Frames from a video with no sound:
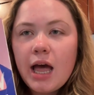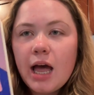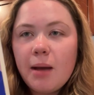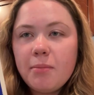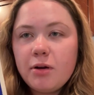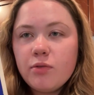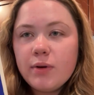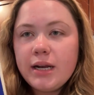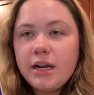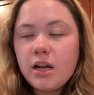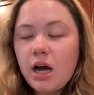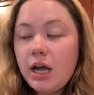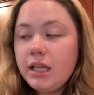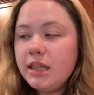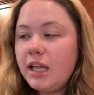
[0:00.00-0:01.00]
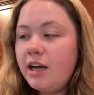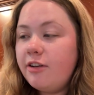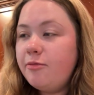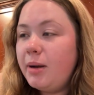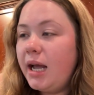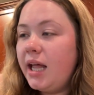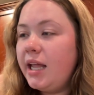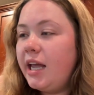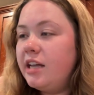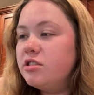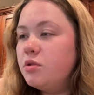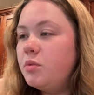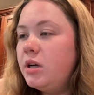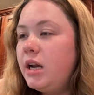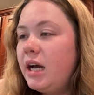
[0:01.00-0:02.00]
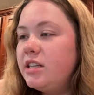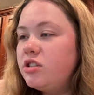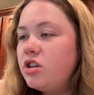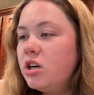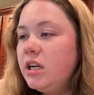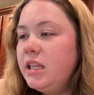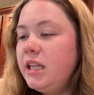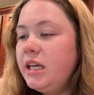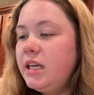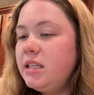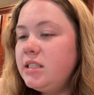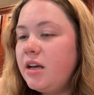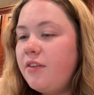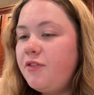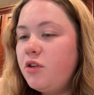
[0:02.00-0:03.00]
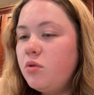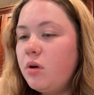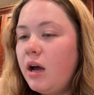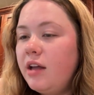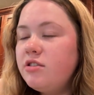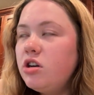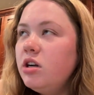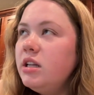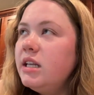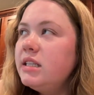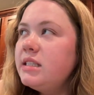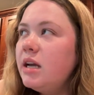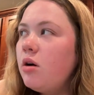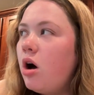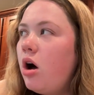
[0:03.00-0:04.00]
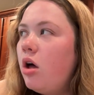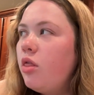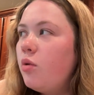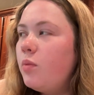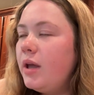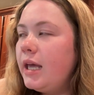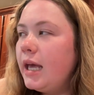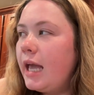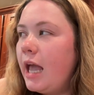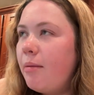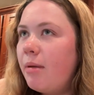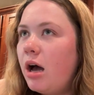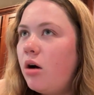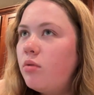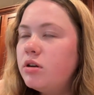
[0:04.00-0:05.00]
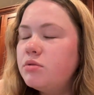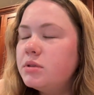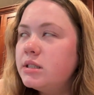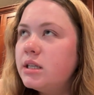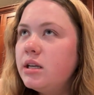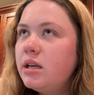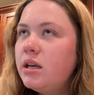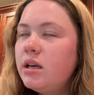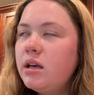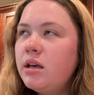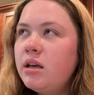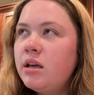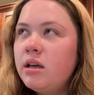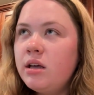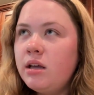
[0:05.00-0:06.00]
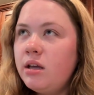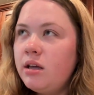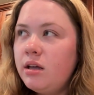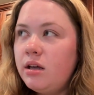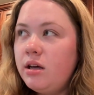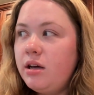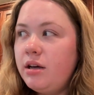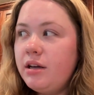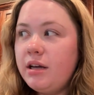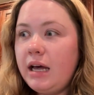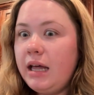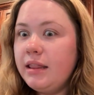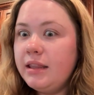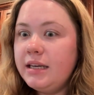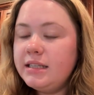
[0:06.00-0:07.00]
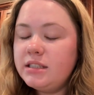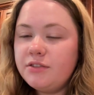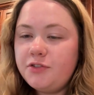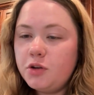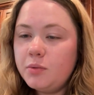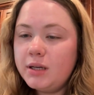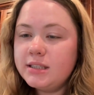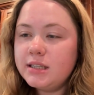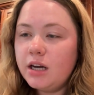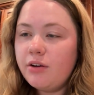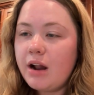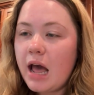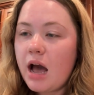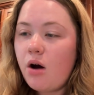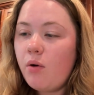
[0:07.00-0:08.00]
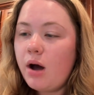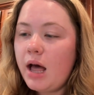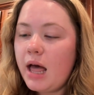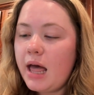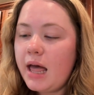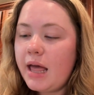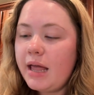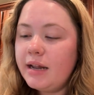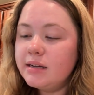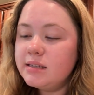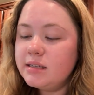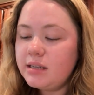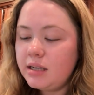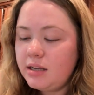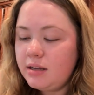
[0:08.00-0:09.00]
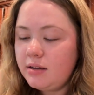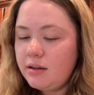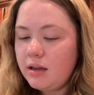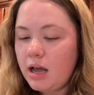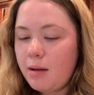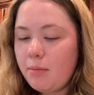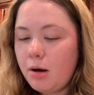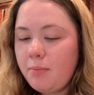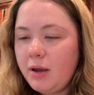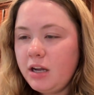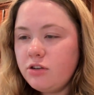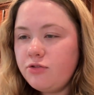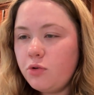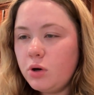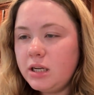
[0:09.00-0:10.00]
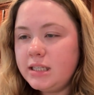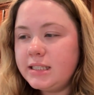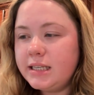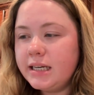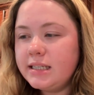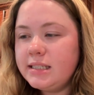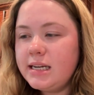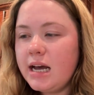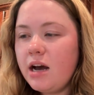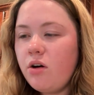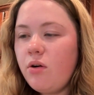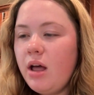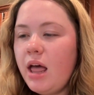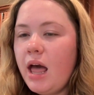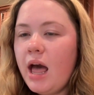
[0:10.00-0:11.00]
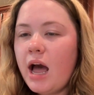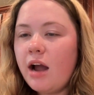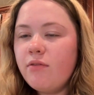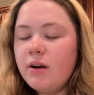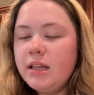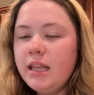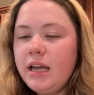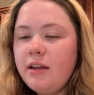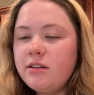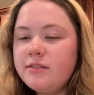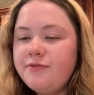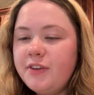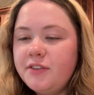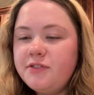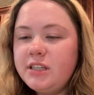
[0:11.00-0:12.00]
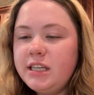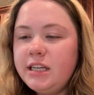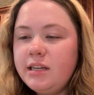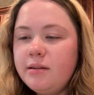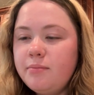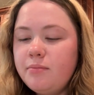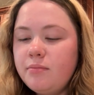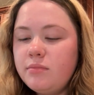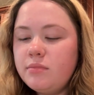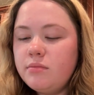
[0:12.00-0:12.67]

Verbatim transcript: I'm gonna read Not in Love by Ali Hazelwood. I started this a few, I started this like the week it came out, which was at least a few weeks ago now. And I'm on page 46 now. I read like 15,